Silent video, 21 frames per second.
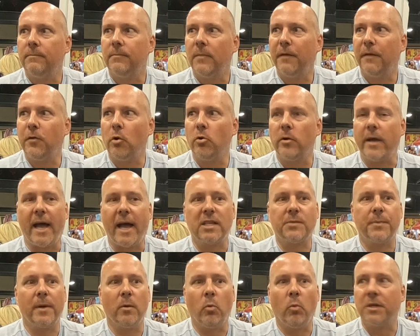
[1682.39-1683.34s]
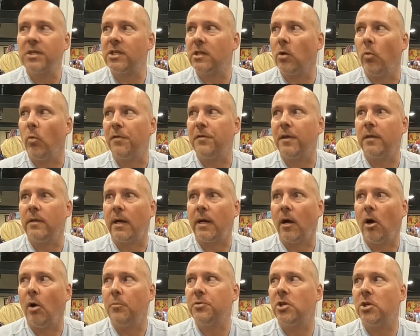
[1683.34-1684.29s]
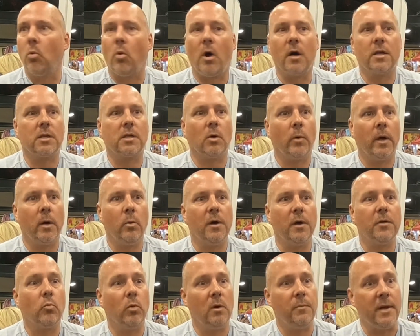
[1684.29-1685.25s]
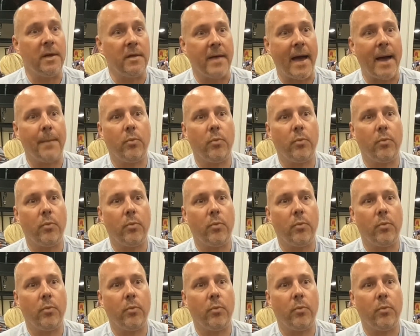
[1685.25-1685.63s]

If you were to ask me what's the one thing that I hope she walks away with, would be that